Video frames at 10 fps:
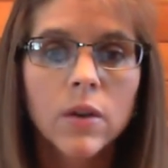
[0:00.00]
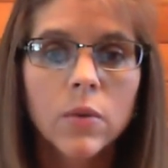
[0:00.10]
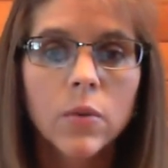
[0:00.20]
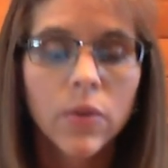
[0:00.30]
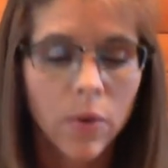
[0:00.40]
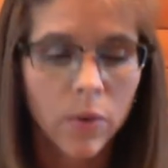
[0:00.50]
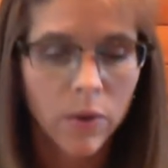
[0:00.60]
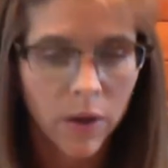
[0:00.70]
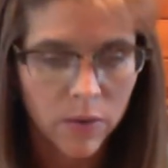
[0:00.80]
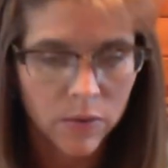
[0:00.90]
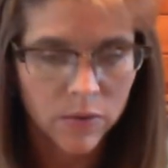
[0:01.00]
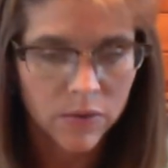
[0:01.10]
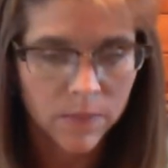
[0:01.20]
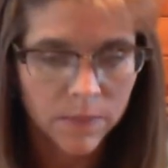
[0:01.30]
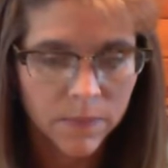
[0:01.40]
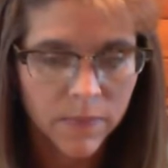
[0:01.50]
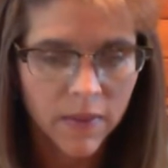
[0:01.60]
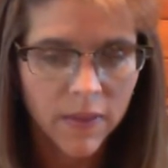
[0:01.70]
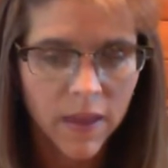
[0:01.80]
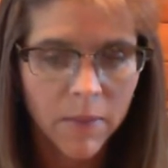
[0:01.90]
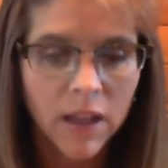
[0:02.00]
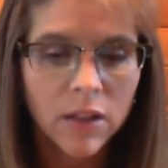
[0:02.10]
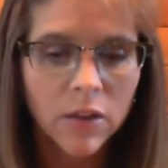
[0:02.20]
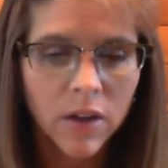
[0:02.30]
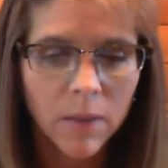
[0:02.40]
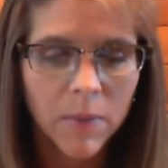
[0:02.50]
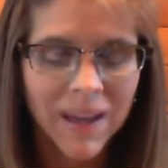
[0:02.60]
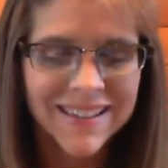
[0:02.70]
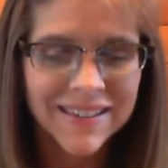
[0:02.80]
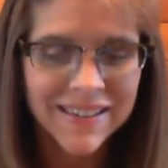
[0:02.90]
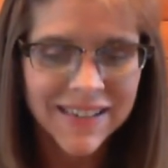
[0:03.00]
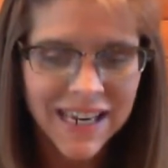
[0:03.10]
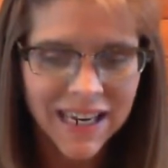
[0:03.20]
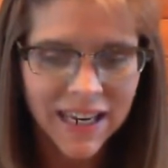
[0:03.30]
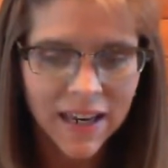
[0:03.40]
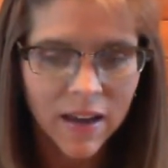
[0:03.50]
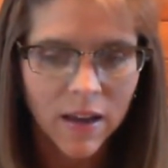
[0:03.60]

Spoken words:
with the Holy Ghost, that they might look up and see